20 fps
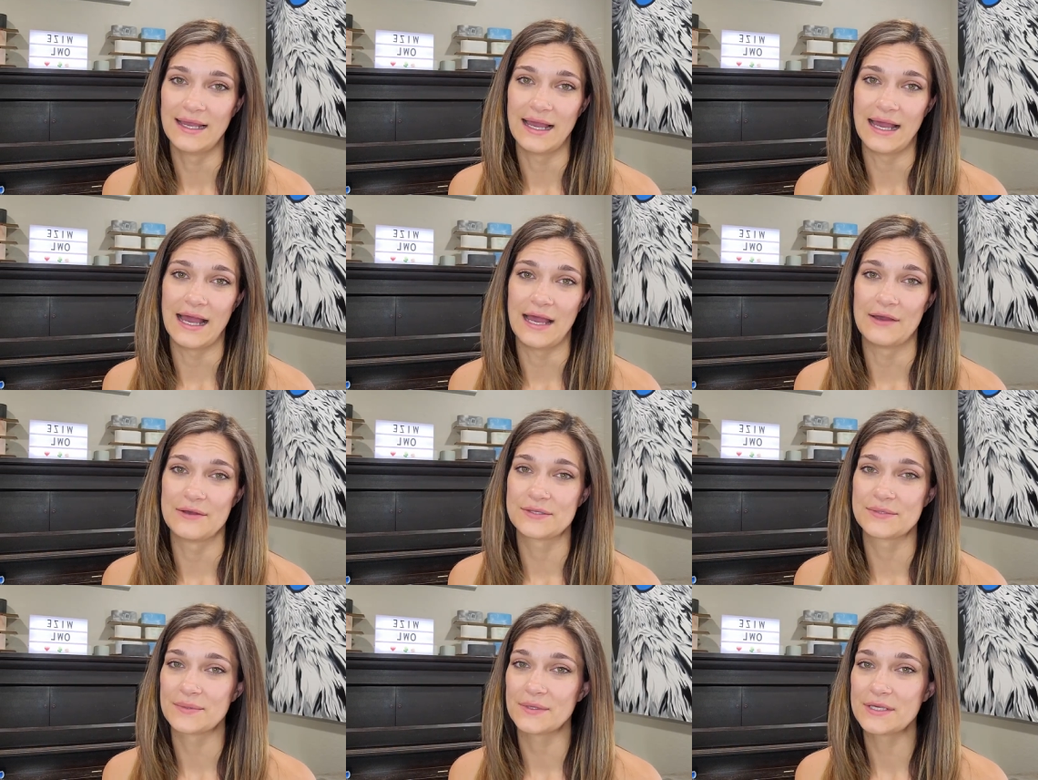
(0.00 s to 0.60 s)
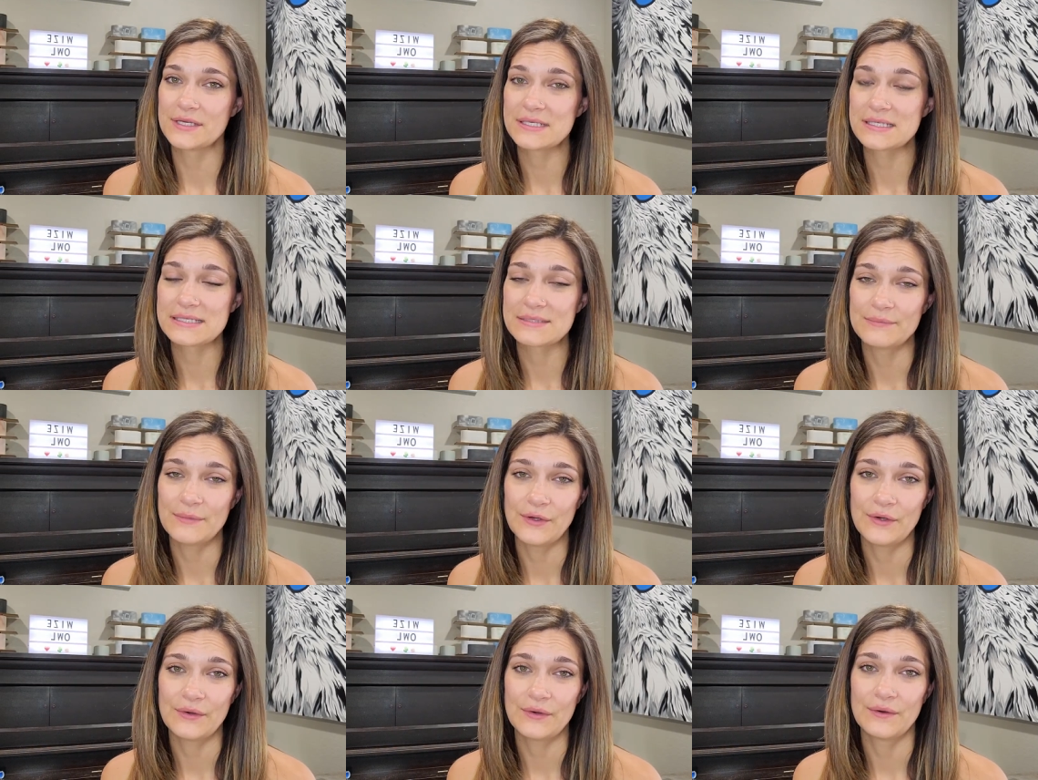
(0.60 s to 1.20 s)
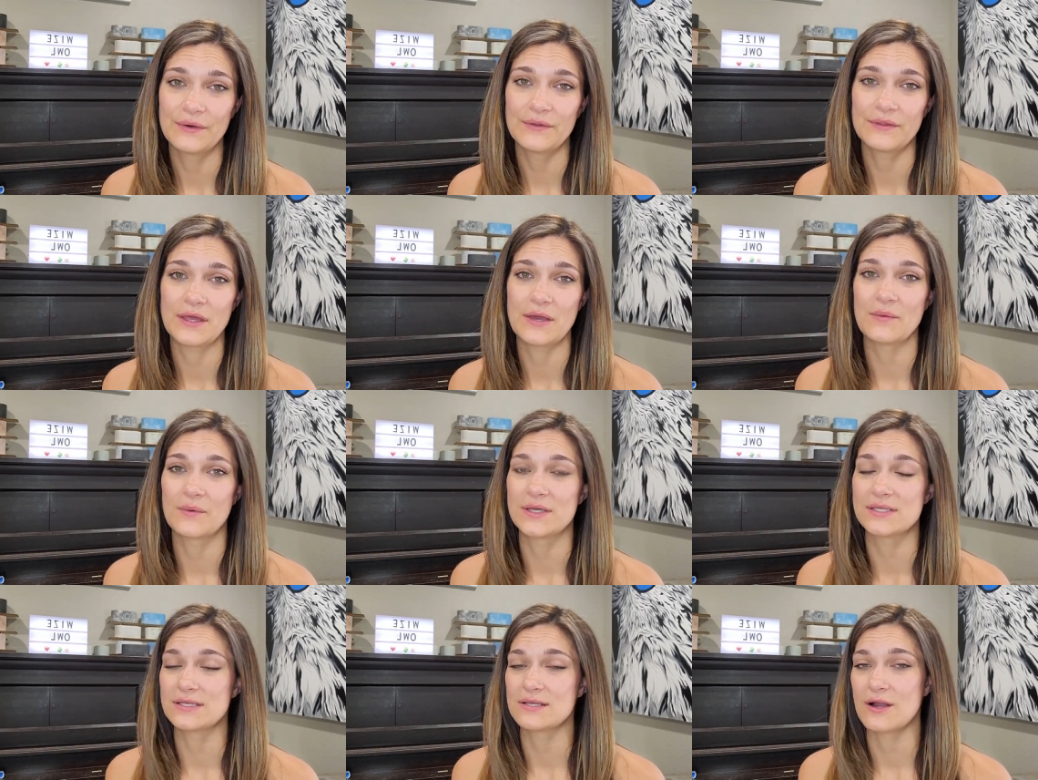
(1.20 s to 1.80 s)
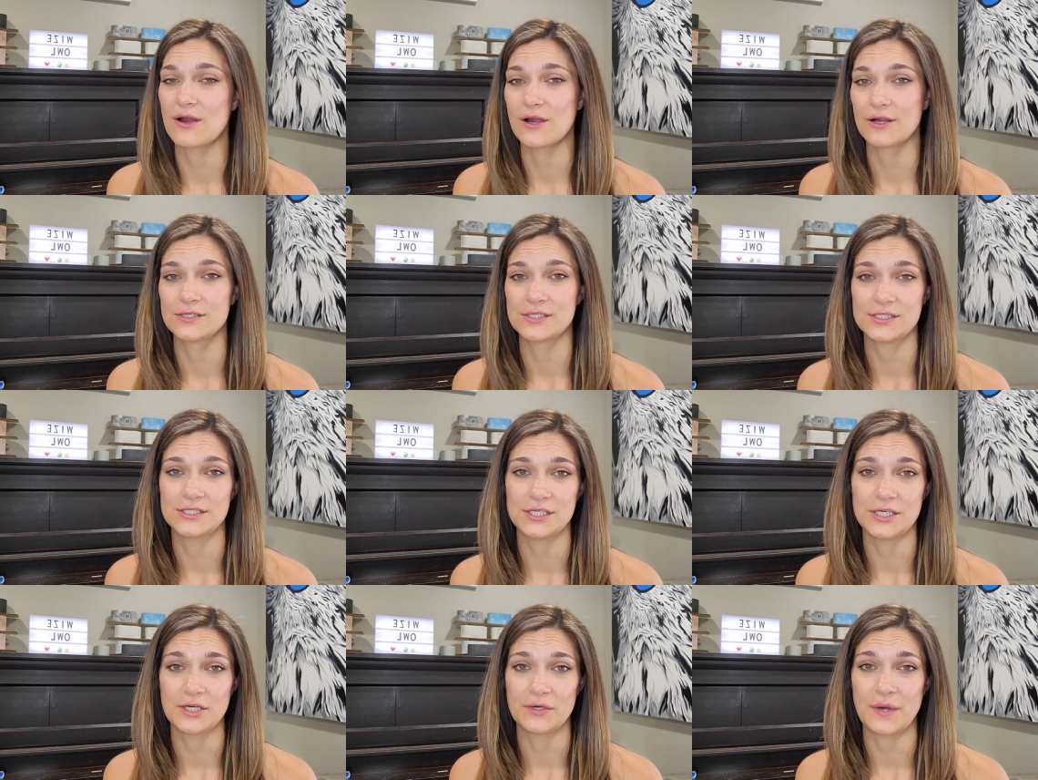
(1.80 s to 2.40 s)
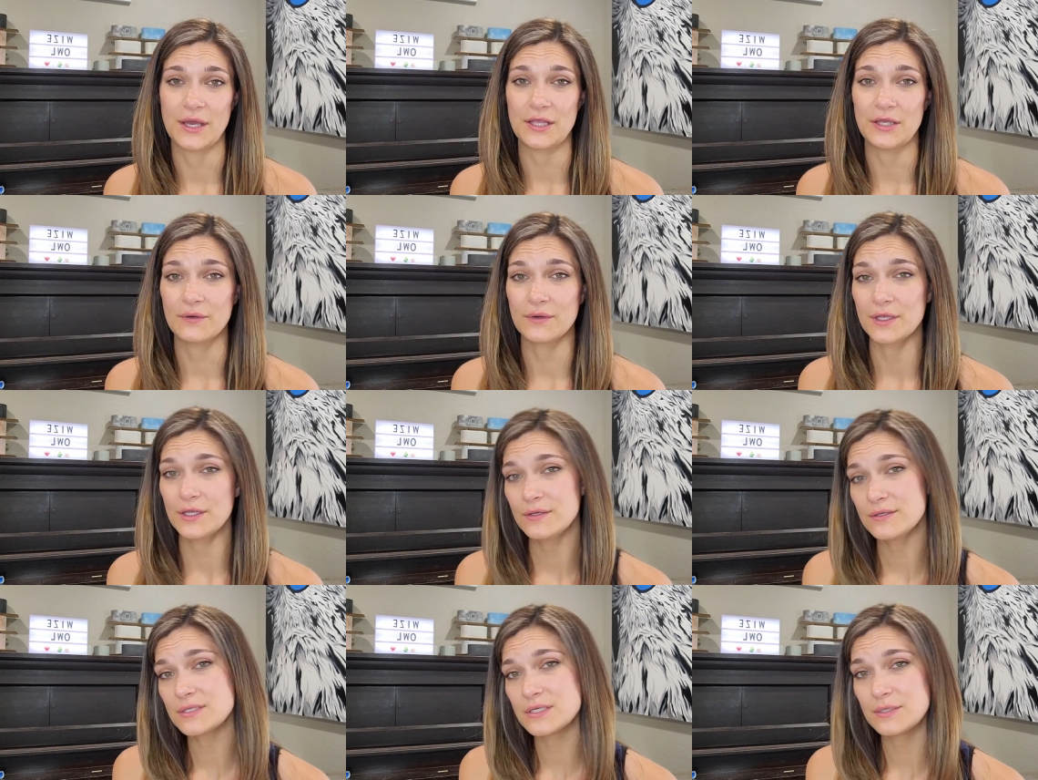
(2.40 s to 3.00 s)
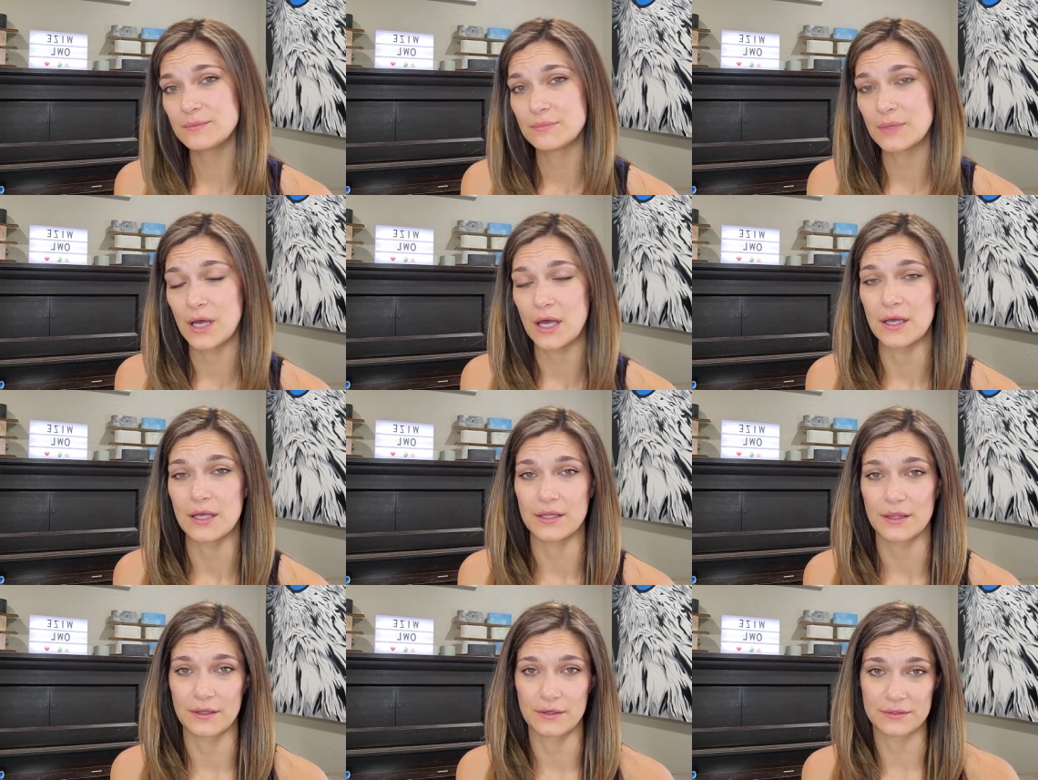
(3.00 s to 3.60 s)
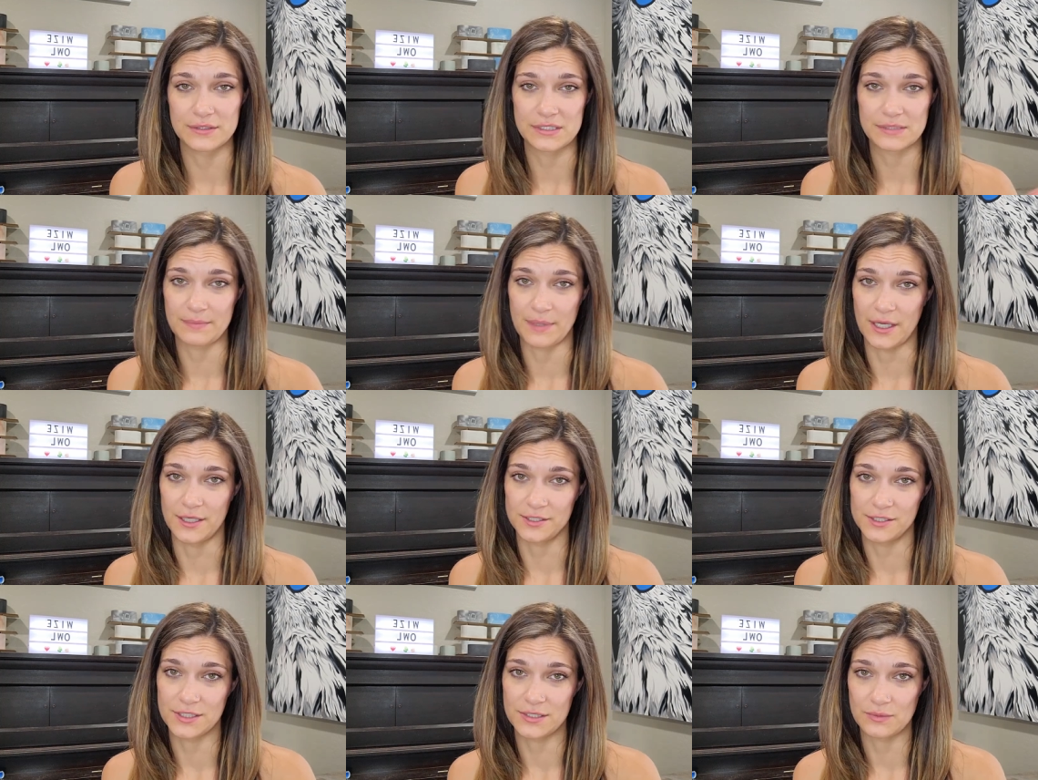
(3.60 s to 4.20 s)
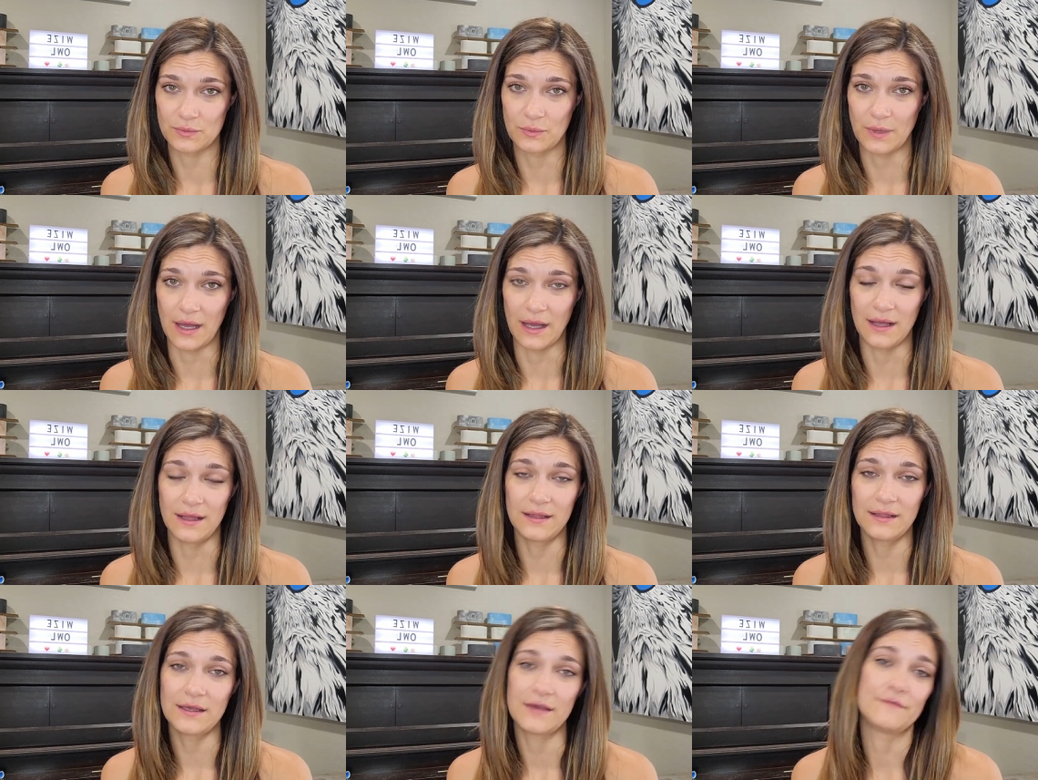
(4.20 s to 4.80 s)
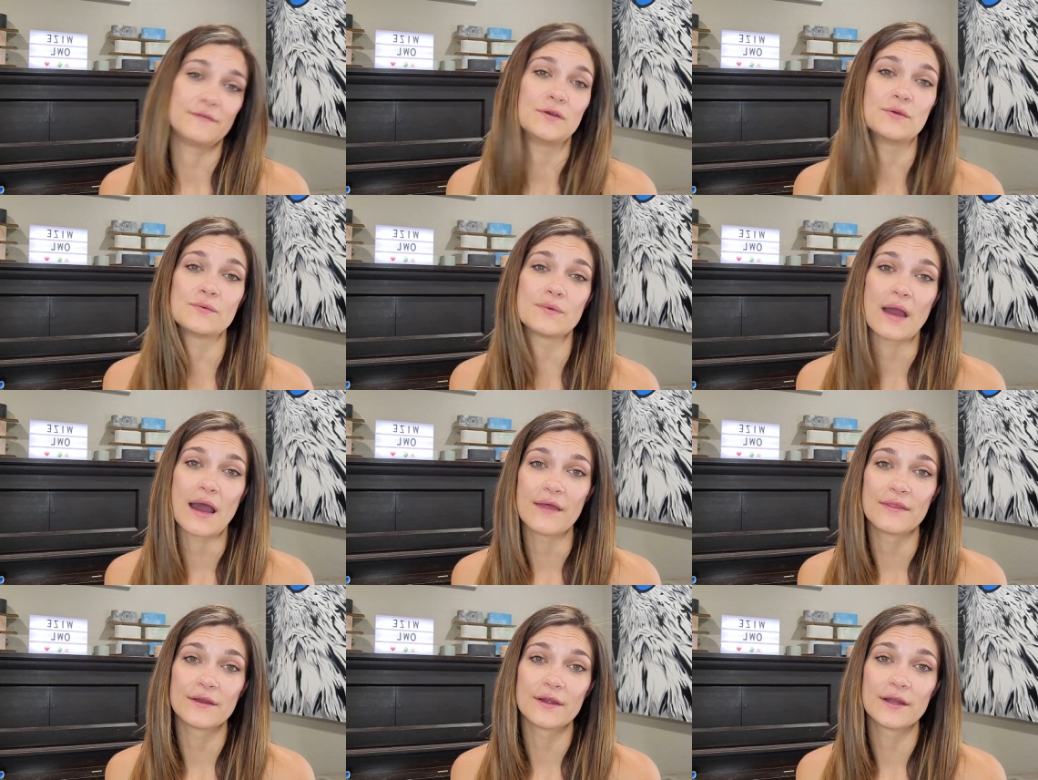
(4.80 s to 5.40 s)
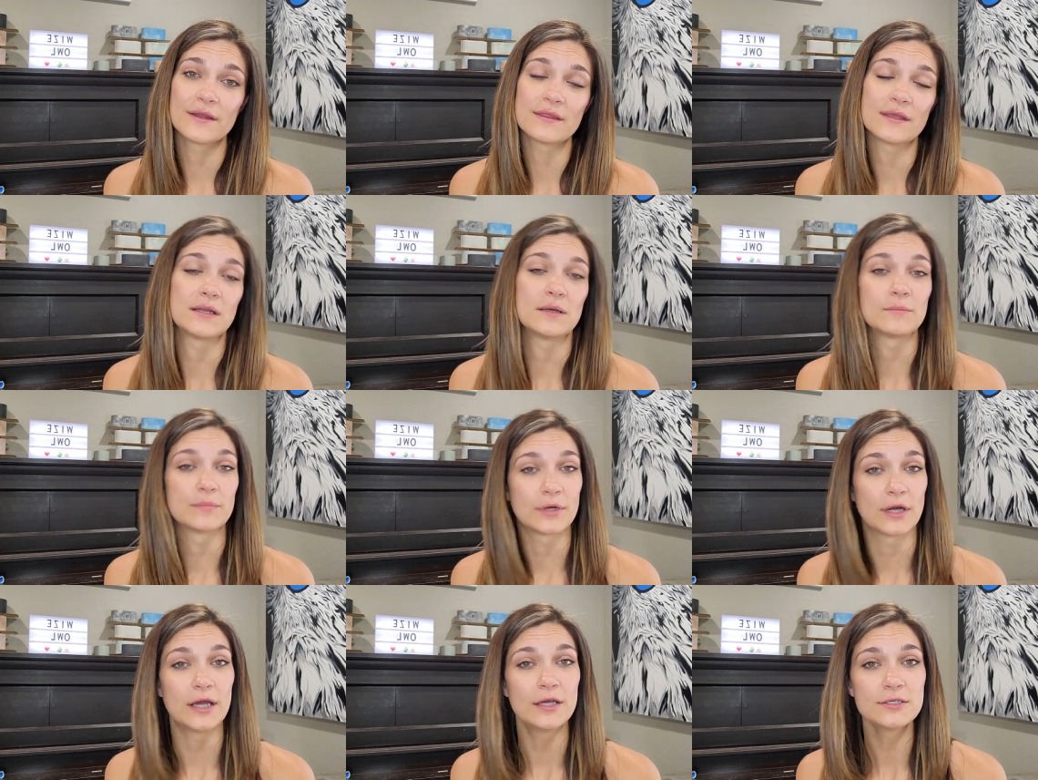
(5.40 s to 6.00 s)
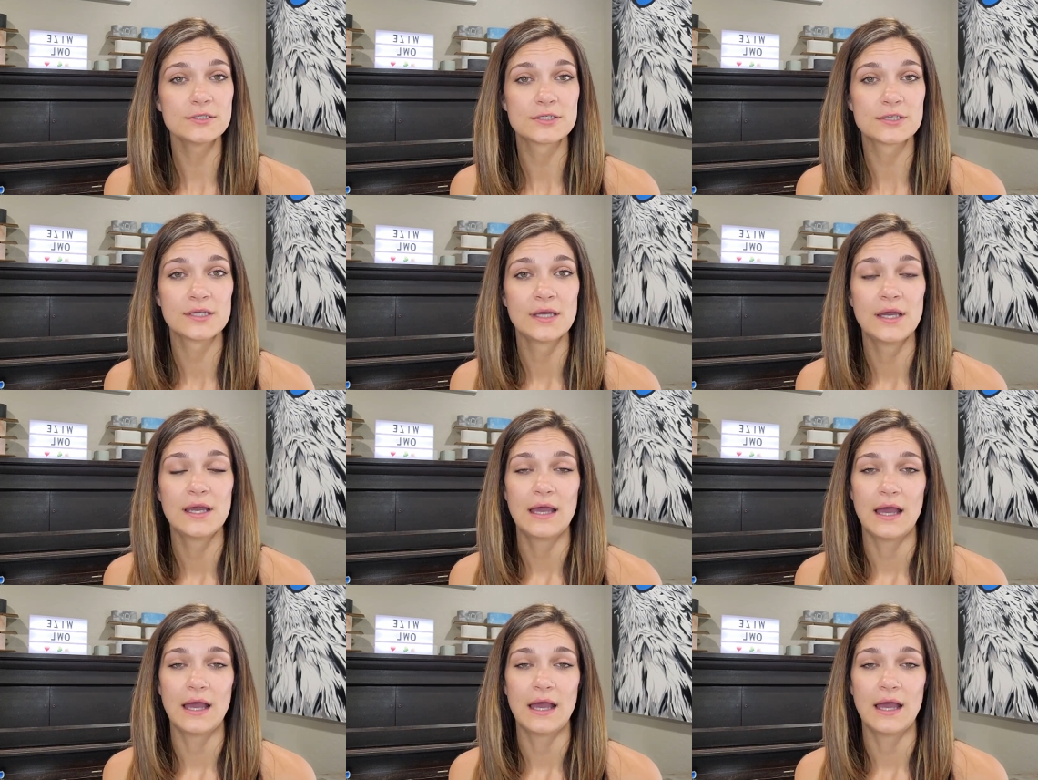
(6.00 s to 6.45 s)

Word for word: It was really smooth, it wasn't hard to do, and you can use a little sponge as well if you'd rather than a brush.